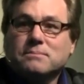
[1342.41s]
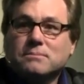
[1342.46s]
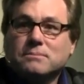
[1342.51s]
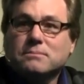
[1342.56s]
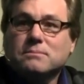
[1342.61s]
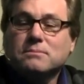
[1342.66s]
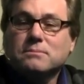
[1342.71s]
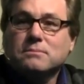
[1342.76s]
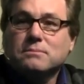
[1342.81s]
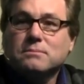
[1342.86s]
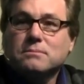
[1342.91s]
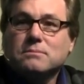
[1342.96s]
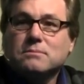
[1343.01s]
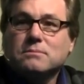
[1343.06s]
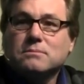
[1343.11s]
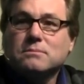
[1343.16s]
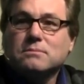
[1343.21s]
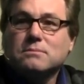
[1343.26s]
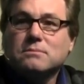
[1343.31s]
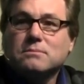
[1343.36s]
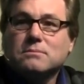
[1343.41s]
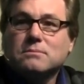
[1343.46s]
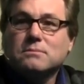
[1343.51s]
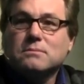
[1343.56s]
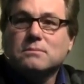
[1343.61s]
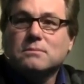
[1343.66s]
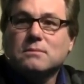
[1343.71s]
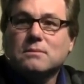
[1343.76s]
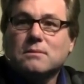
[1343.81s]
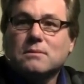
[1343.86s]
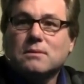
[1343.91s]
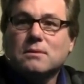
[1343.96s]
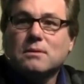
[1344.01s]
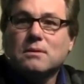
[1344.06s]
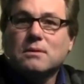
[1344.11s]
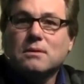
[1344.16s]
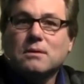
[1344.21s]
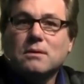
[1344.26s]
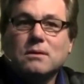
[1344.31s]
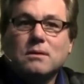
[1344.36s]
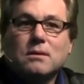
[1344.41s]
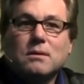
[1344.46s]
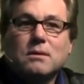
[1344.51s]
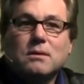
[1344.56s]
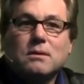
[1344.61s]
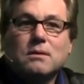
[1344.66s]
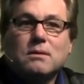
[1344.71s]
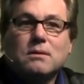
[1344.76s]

(silence)